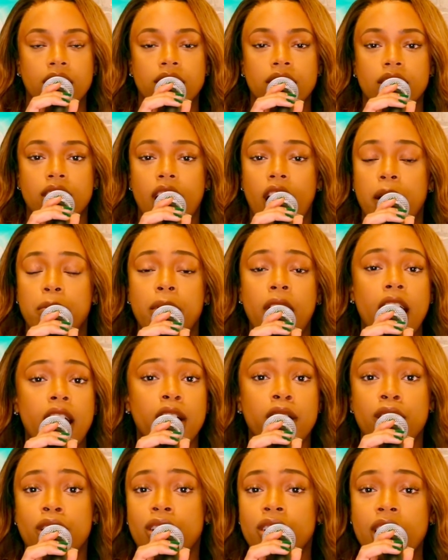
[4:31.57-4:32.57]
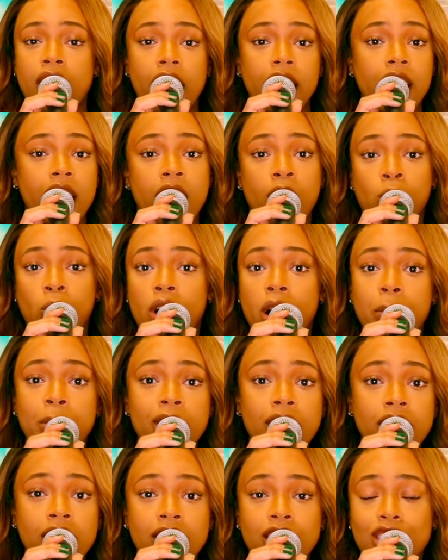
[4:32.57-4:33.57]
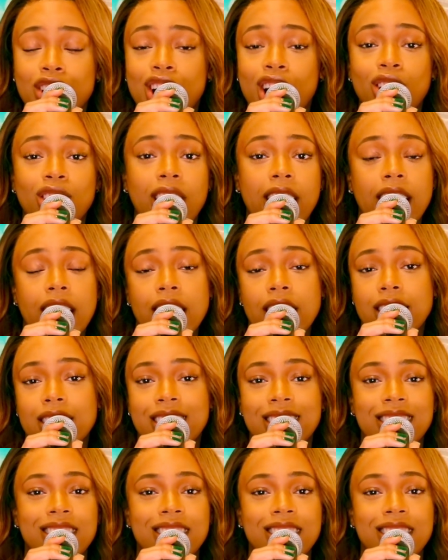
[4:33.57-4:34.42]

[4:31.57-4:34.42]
I'm not a girl, not yet a woman. Like it's